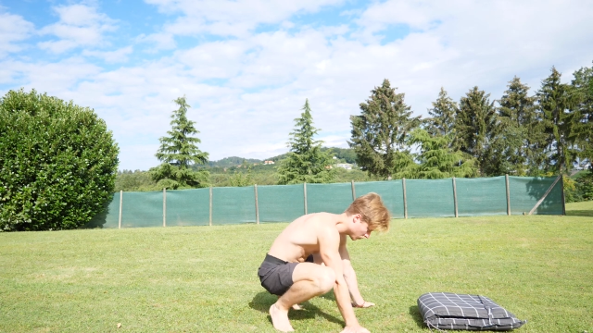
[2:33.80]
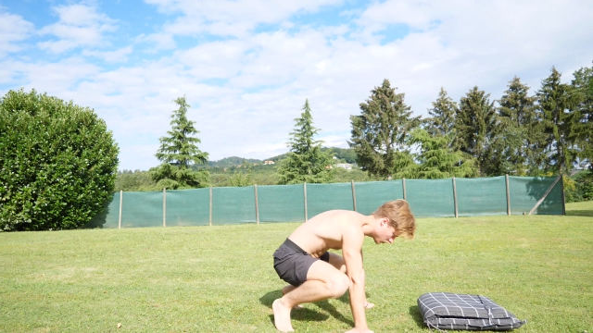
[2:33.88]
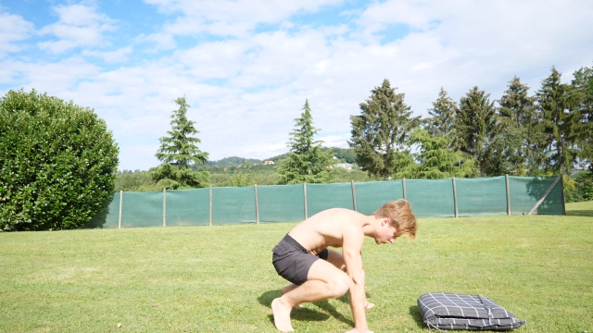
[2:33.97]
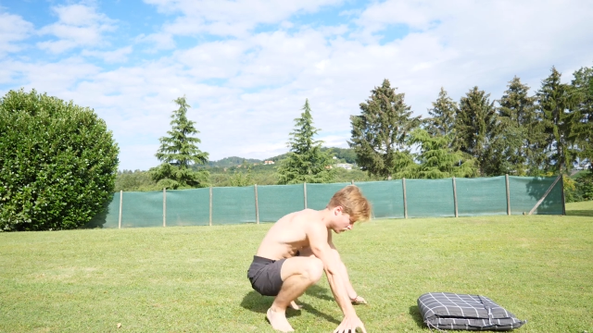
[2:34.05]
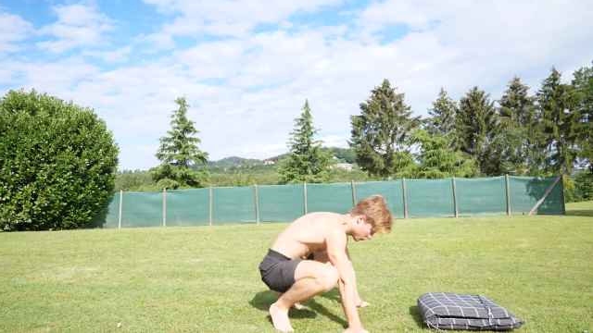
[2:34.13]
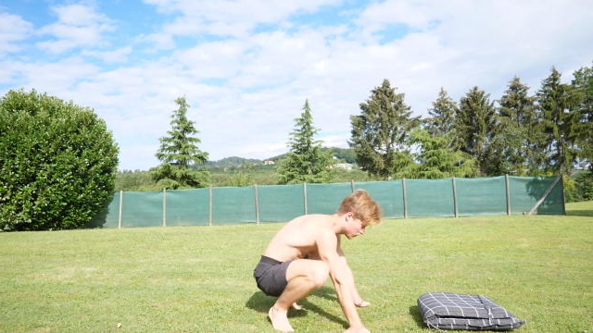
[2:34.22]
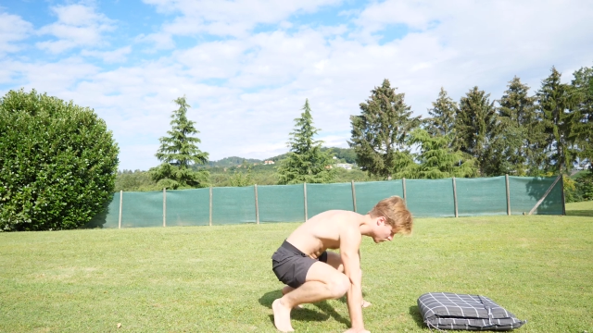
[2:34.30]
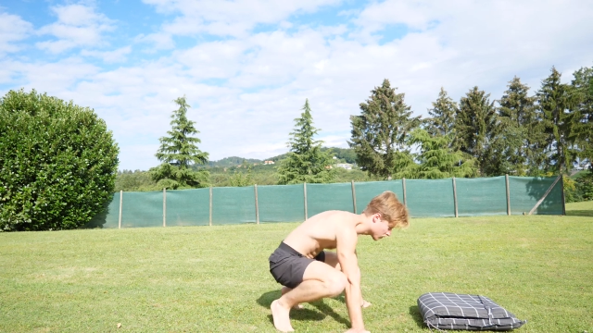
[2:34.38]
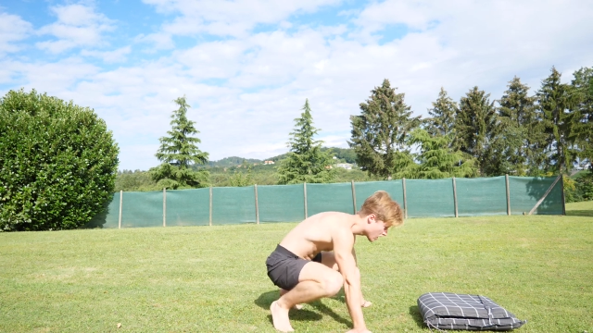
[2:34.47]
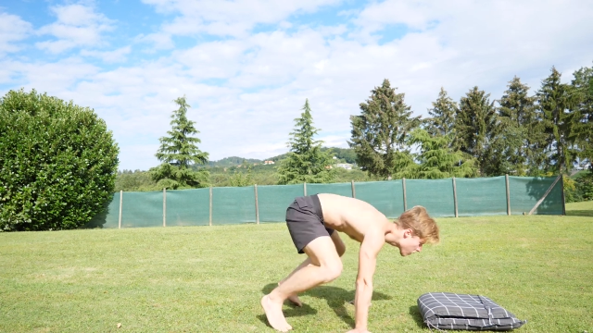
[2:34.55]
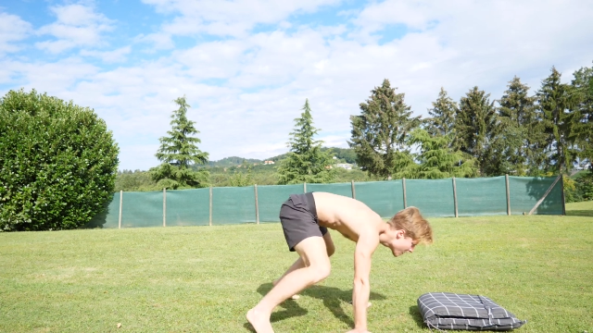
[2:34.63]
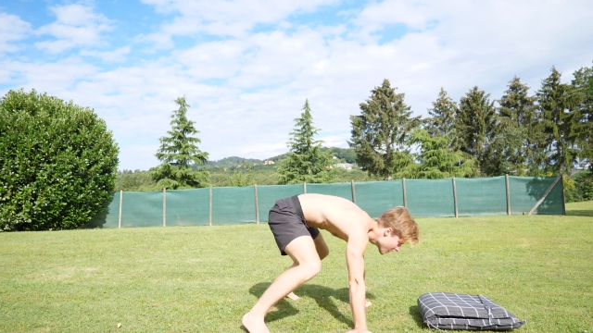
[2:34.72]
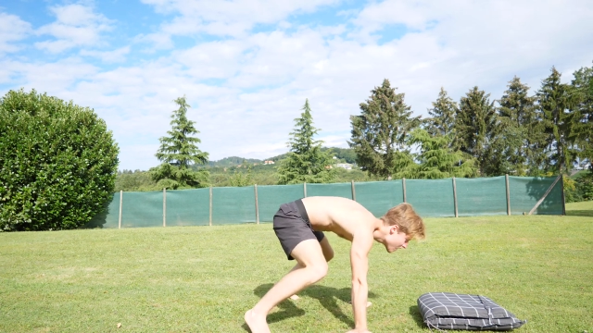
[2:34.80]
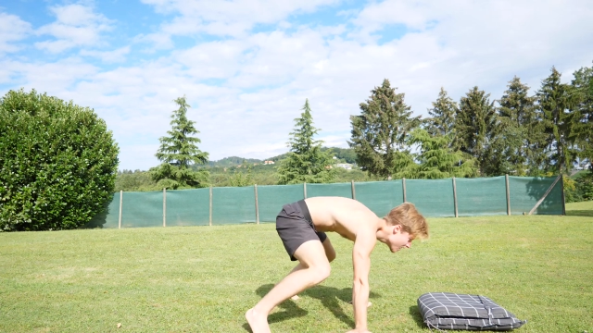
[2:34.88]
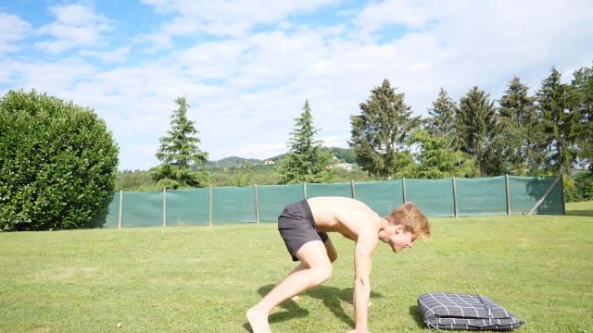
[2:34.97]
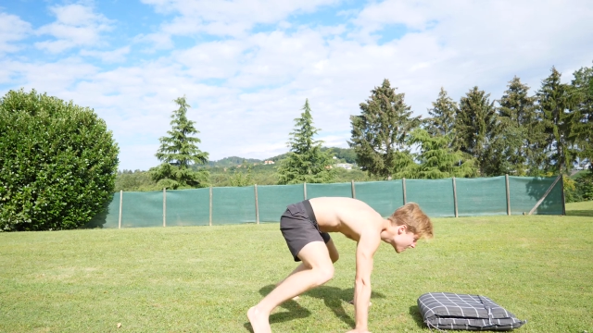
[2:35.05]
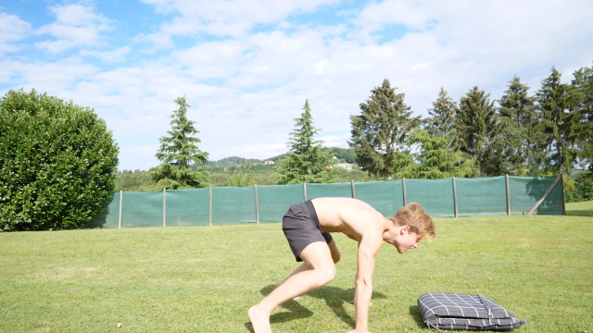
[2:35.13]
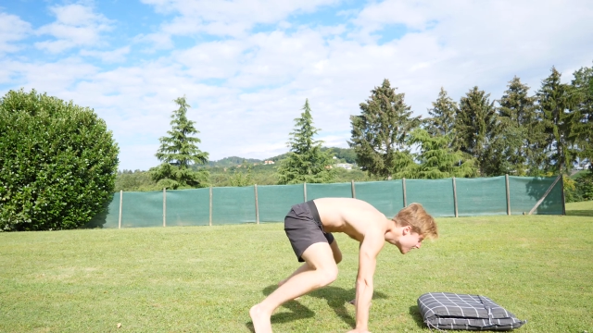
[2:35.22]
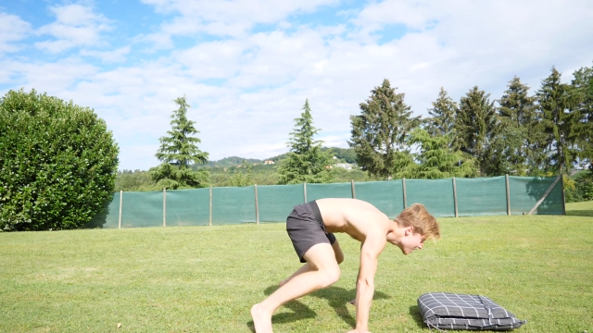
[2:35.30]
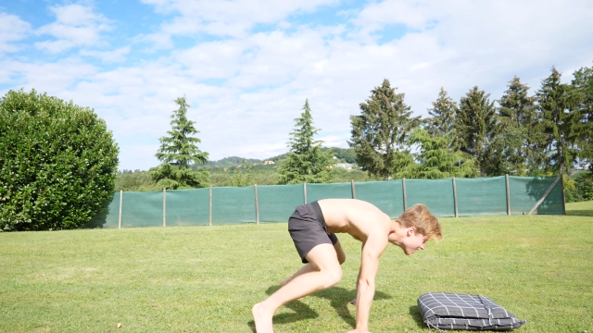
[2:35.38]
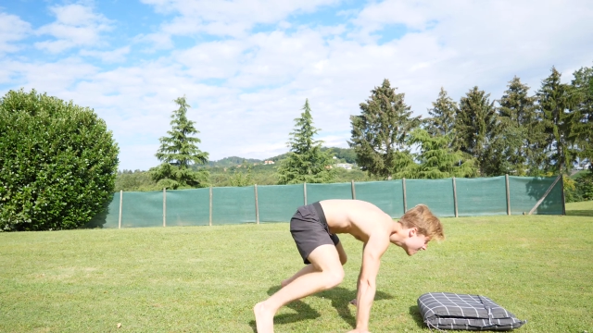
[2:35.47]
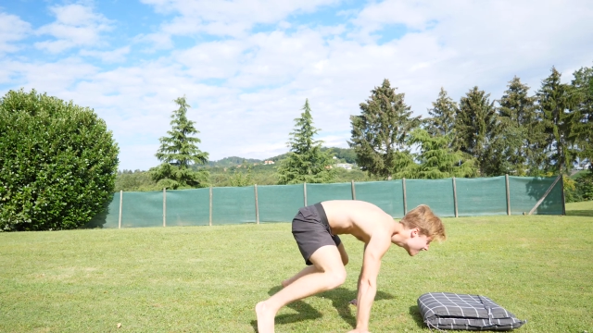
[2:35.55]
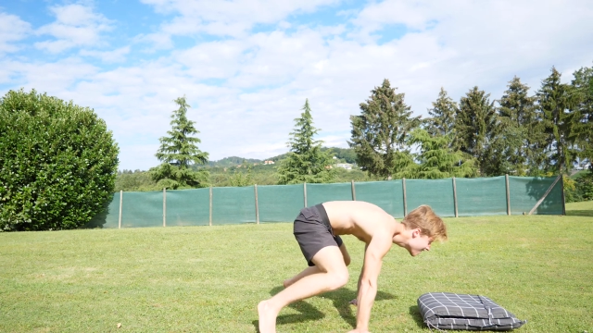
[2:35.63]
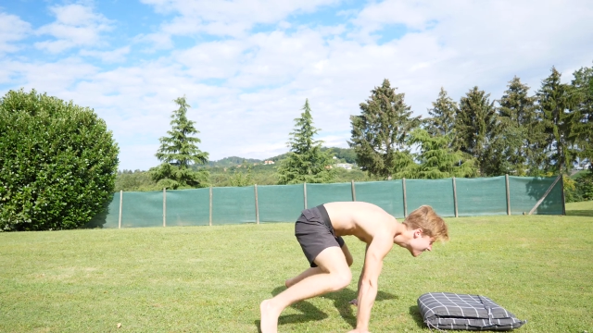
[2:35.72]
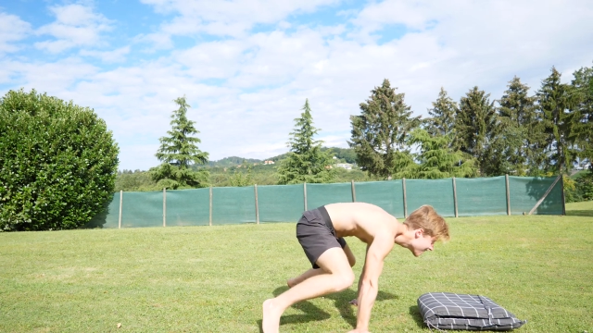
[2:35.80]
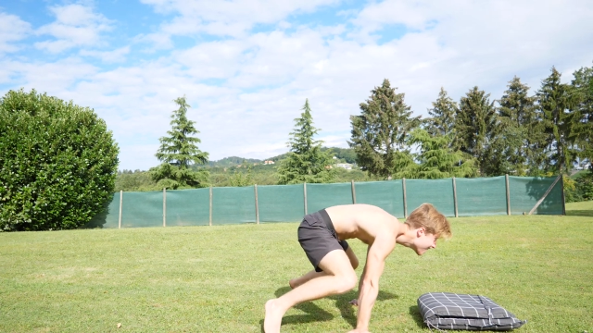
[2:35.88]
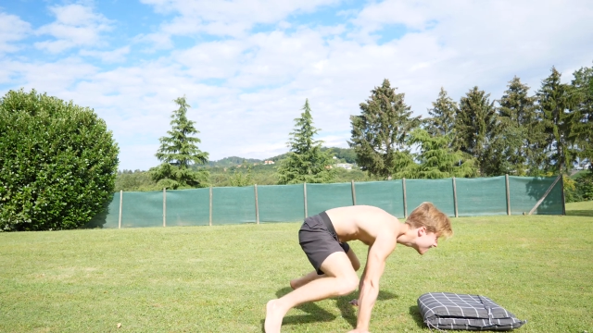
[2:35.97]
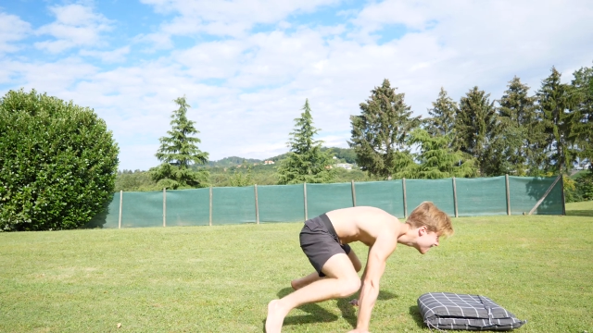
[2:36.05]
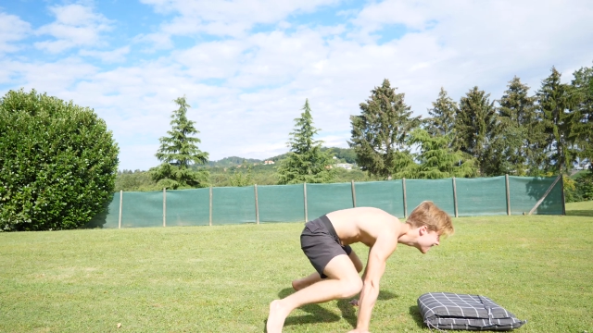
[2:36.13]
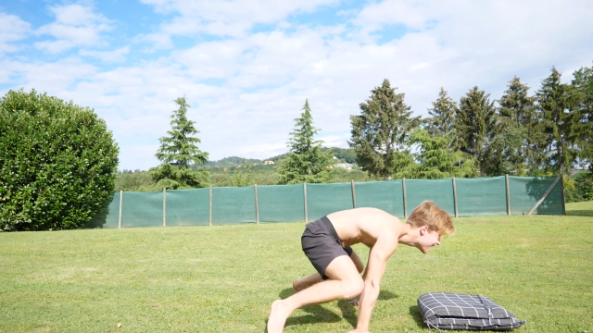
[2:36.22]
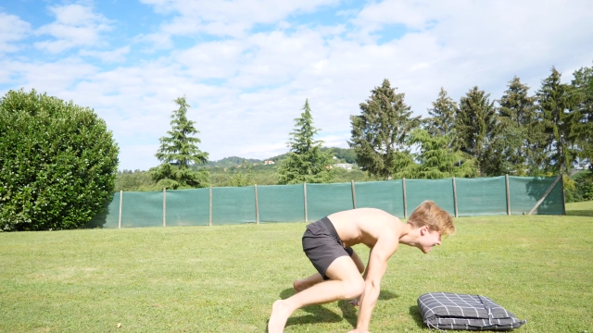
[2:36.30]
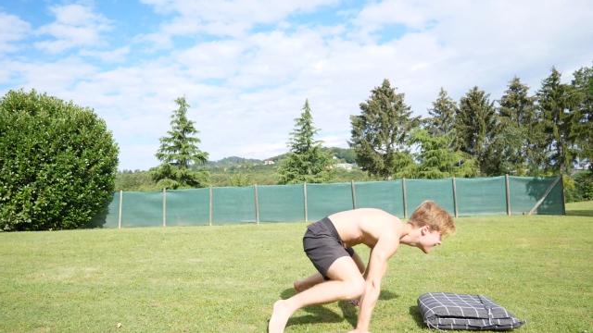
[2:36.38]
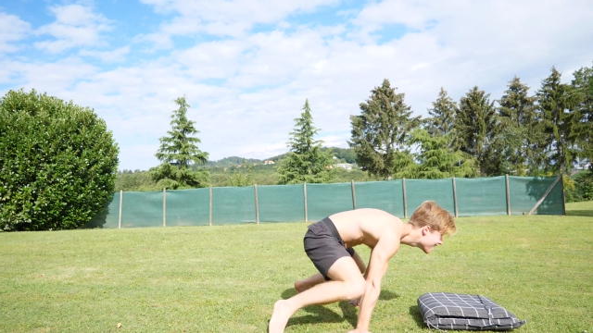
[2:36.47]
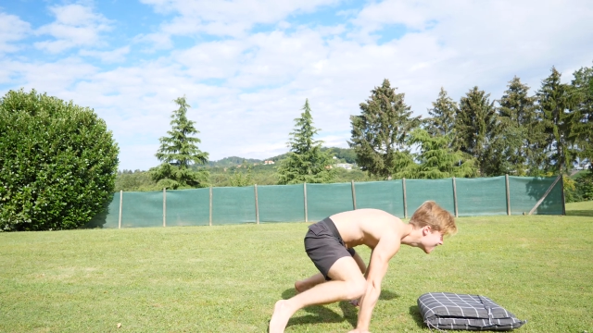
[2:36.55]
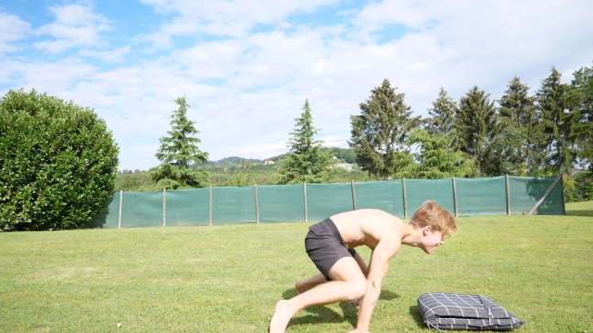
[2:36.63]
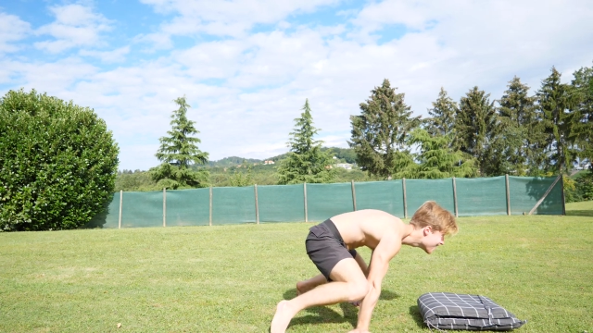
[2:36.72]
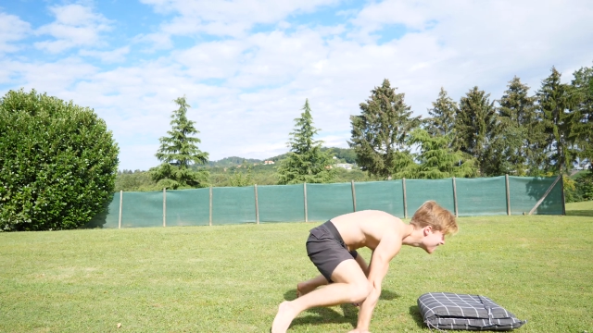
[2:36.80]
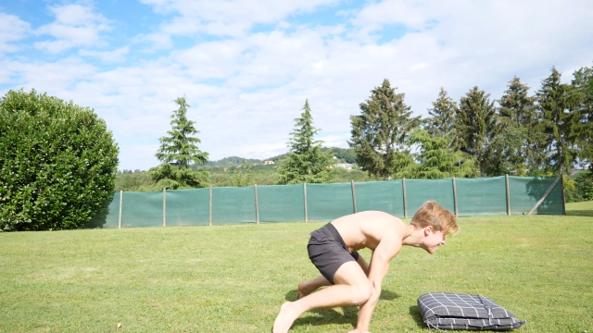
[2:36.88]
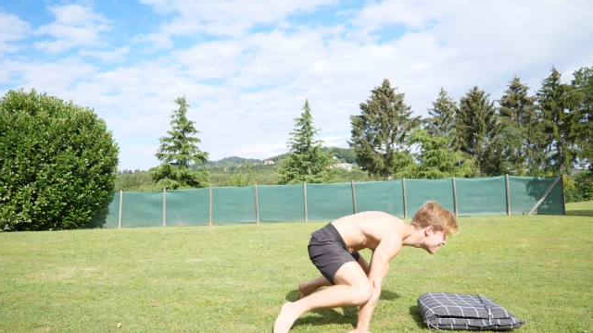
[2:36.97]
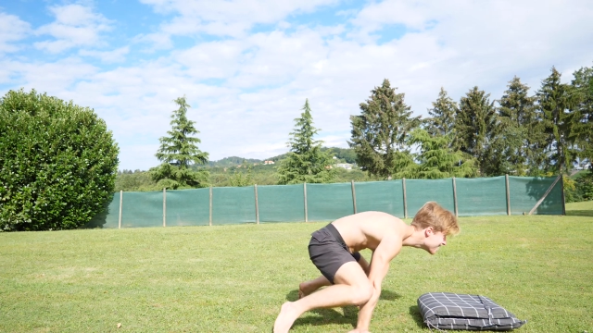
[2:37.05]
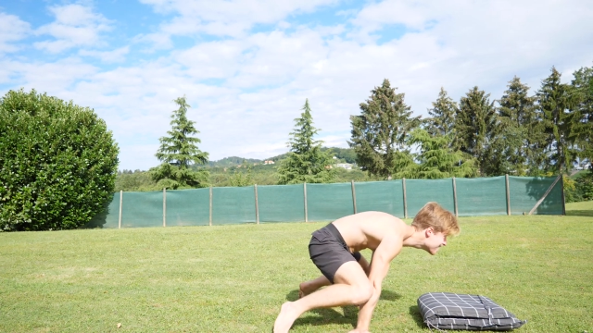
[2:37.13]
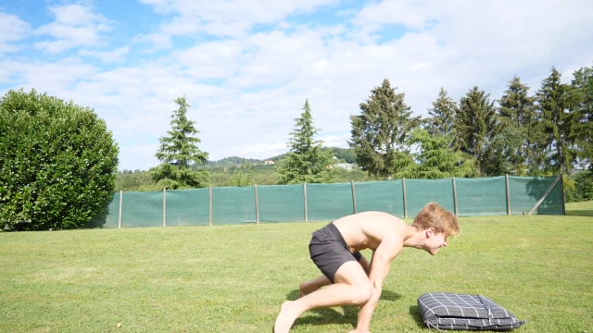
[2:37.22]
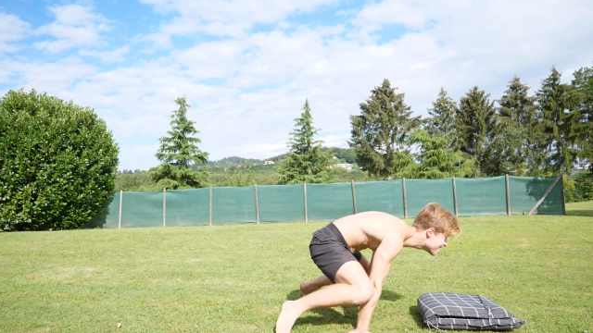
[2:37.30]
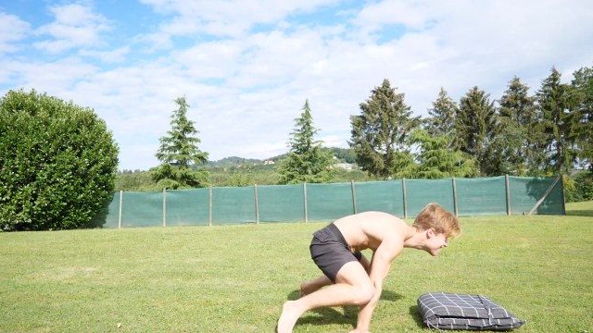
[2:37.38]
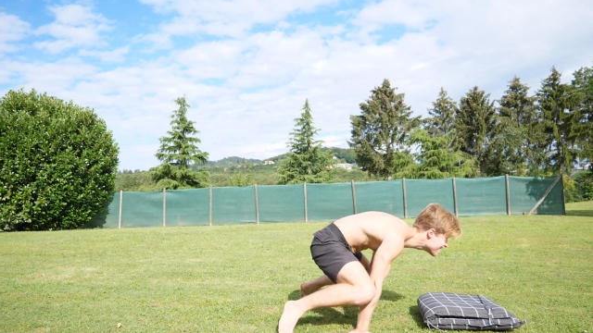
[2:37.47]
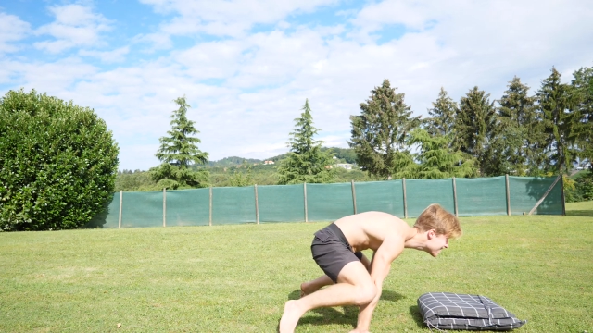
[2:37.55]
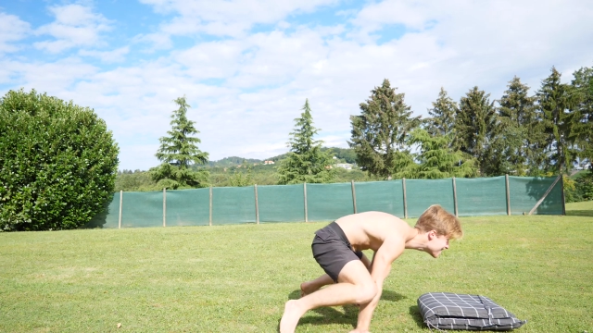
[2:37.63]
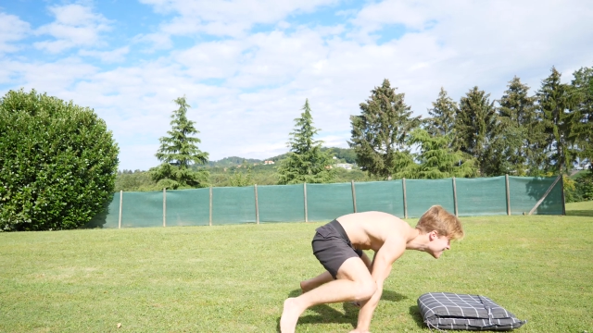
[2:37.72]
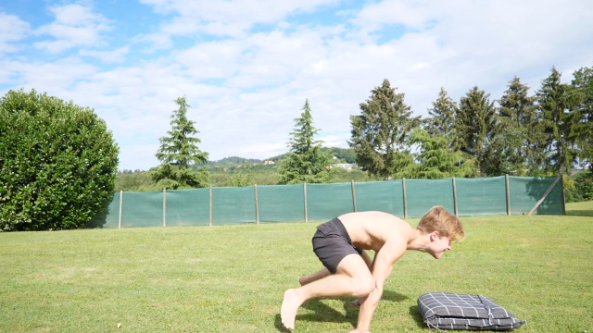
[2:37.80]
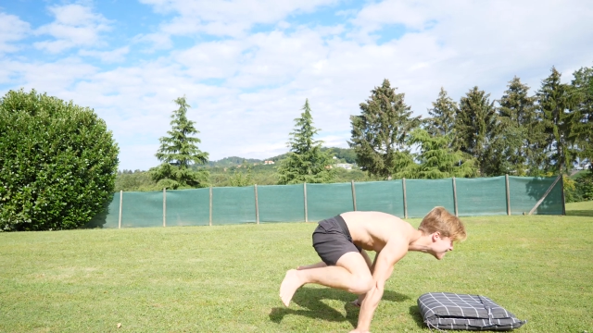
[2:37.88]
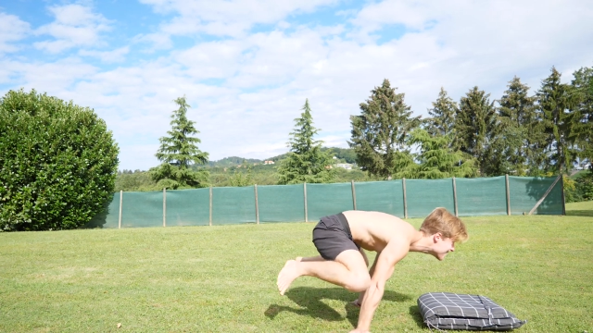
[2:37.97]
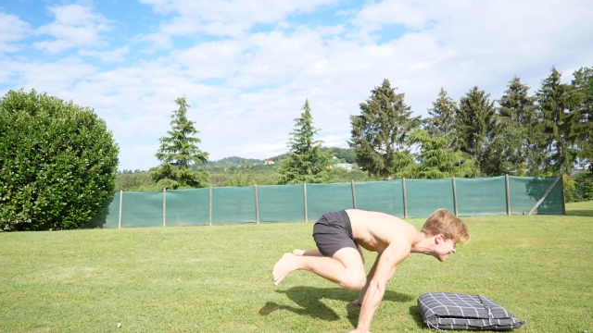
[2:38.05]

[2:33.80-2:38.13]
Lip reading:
(no speaker visible)